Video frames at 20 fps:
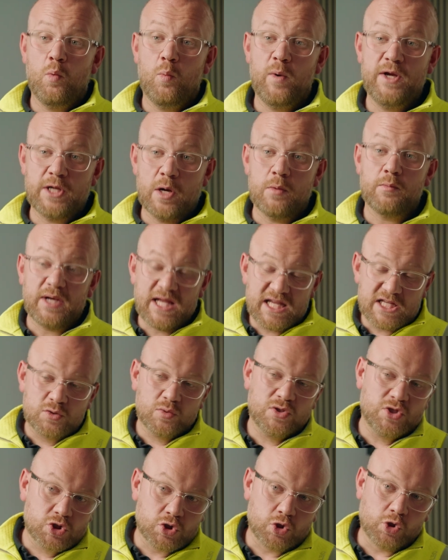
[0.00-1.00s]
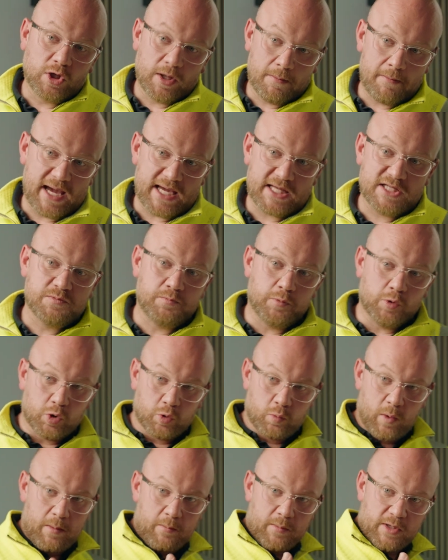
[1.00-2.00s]
We don't need to install a mains
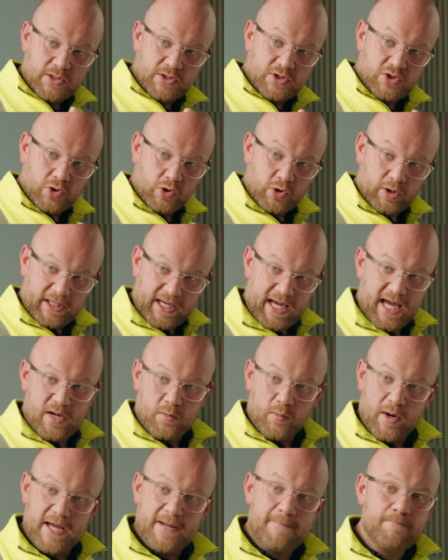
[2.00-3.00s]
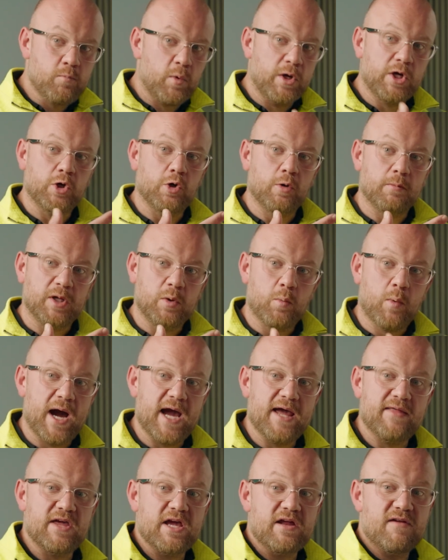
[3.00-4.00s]
board when we install a gateway. We can normally
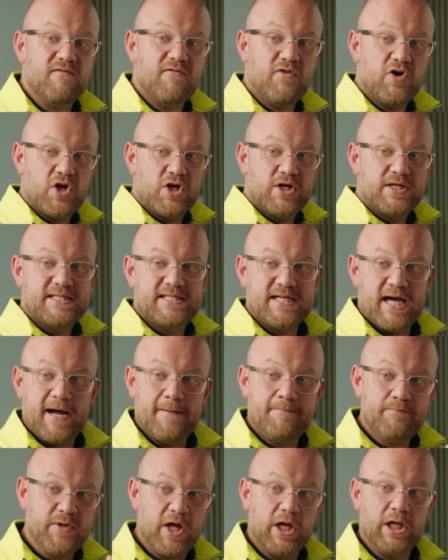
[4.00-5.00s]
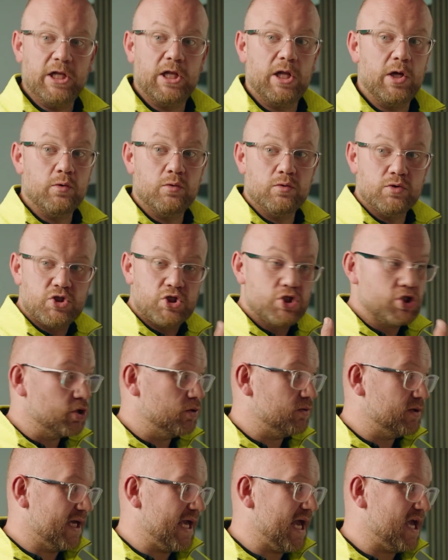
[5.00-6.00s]
wire the inverter and loads
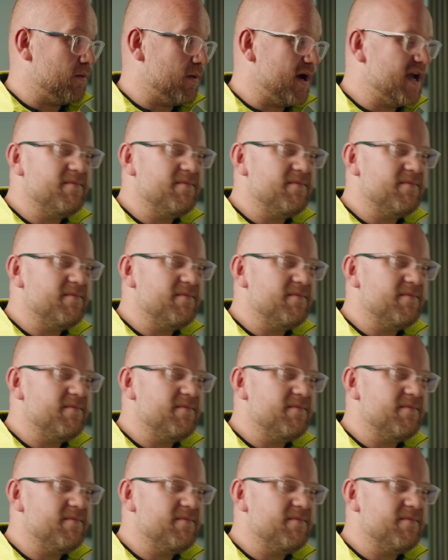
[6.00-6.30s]
to the gateway.